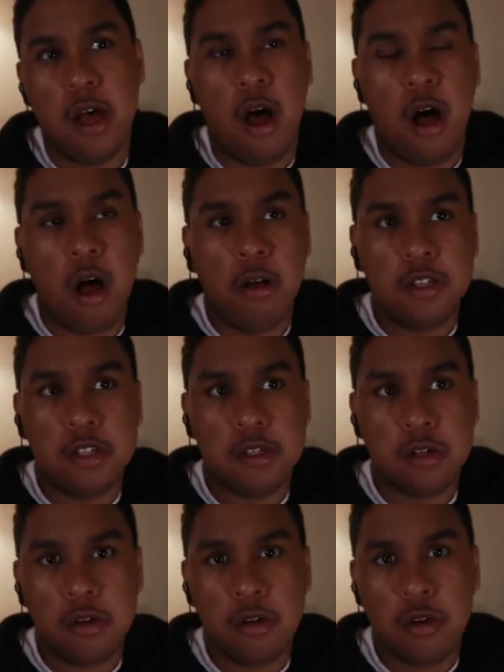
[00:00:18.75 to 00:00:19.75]

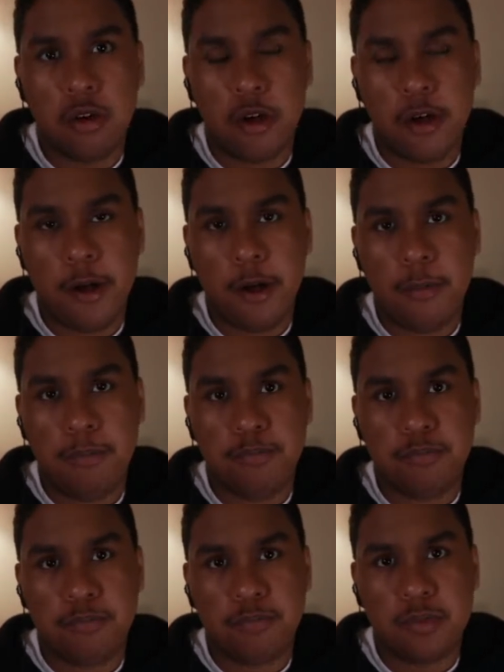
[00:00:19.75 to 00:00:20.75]
Also,
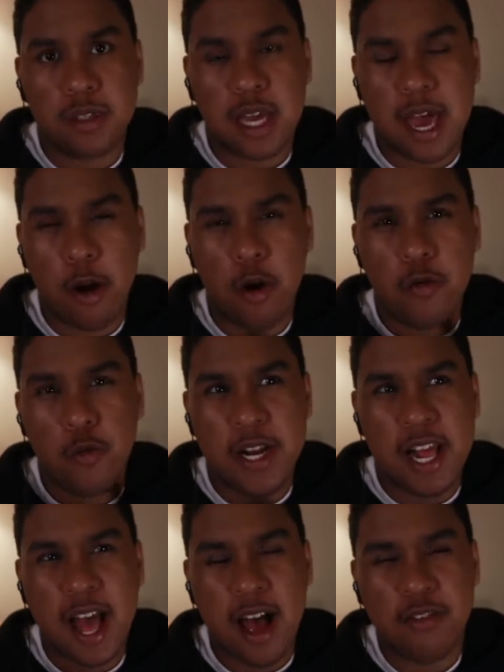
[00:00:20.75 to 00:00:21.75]
I don't really
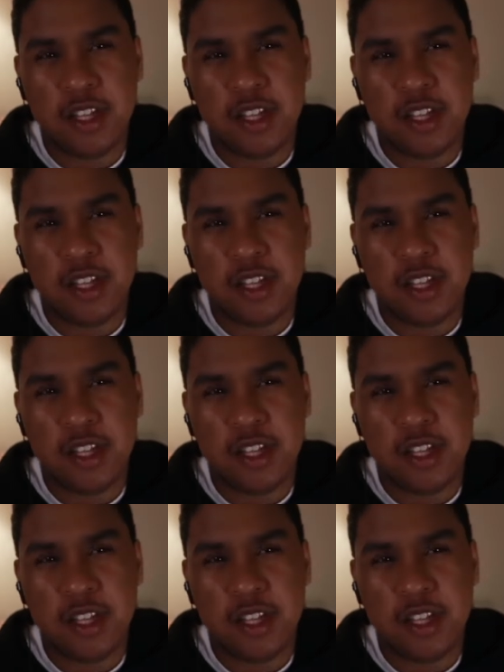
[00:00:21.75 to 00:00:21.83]
have the